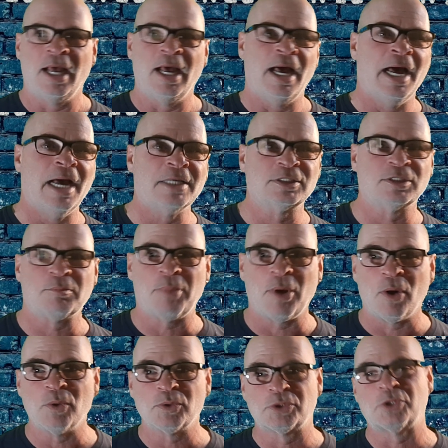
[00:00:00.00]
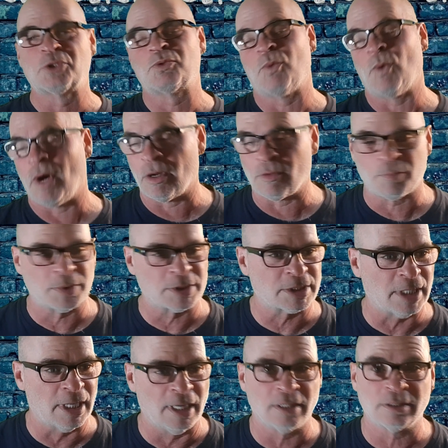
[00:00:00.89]
as opposed to
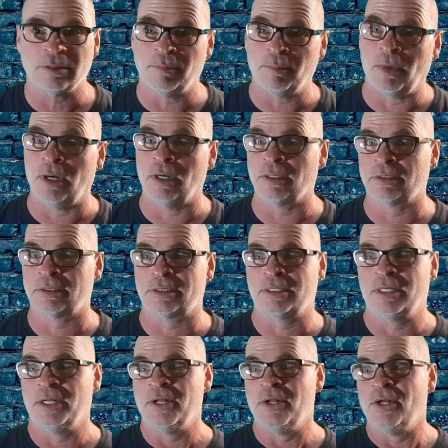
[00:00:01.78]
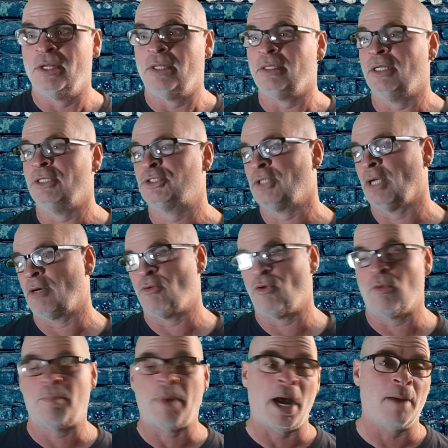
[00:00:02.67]
12% amongst the
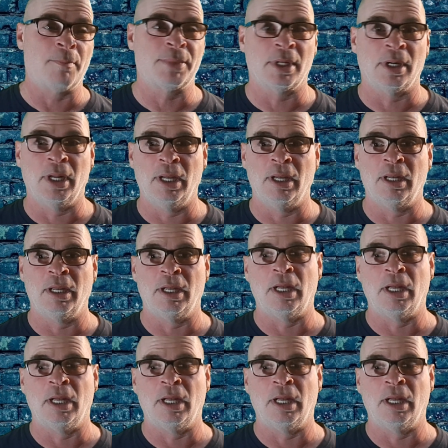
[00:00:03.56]
general population.